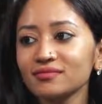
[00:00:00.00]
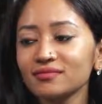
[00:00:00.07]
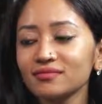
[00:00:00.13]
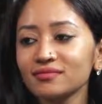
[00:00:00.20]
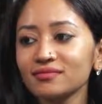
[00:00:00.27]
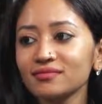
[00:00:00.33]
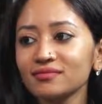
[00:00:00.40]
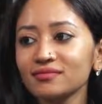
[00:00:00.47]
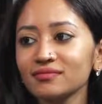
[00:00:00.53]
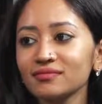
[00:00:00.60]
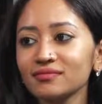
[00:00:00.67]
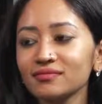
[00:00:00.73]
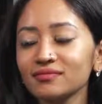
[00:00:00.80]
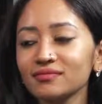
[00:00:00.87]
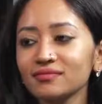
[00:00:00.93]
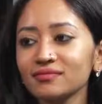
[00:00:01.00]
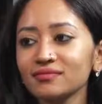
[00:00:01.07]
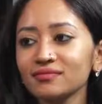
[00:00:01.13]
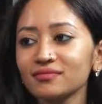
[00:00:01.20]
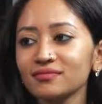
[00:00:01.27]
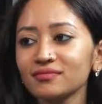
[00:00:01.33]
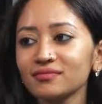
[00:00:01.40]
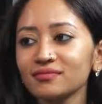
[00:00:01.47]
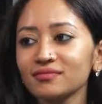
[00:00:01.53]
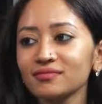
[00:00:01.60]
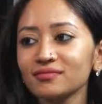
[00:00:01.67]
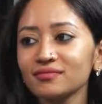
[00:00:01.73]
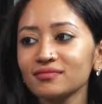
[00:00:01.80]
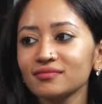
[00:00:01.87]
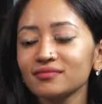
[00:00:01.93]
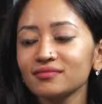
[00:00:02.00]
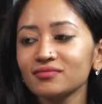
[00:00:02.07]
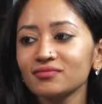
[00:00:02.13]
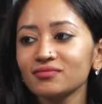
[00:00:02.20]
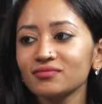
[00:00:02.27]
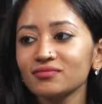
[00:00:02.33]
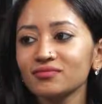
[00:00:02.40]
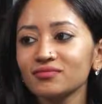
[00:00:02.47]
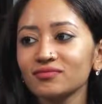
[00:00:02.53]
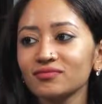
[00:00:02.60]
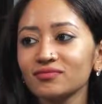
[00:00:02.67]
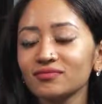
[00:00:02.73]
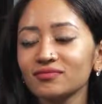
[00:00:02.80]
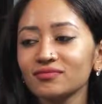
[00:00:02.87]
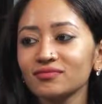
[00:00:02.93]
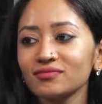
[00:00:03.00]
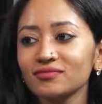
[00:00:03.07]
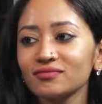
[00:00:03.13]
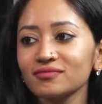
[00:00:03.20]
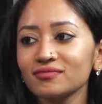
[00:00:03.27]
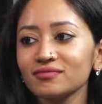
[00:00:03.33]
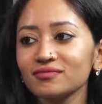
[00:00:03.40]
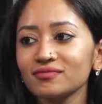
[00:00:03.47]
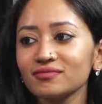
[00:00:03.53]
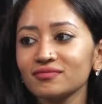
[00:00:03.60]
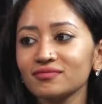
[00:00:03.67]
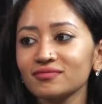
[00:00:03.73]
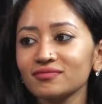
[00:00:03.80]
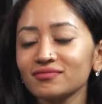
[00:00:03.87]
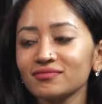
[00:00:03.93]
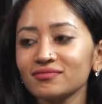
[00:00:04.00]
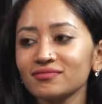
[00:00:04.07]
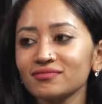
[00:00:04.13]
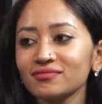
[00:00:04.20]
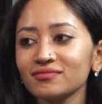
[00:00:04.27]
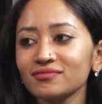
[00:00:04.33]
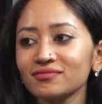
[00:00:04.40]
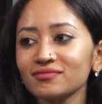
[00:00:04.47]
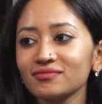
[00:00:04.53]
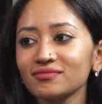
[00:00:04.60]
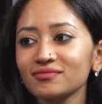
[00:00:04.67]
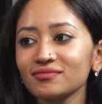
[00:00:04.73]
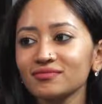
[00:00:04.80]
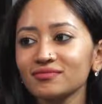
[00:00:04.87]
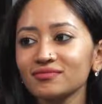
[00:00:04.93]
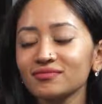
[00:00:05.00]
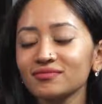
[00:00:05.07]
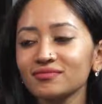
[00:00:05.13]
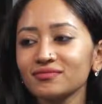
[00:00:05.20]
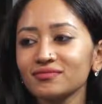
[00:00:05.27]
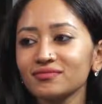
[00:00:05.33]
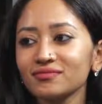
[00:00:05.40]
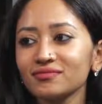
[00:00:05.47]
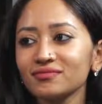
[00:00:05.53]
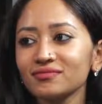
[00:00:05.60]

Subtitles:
No words are spoken by the person on screen.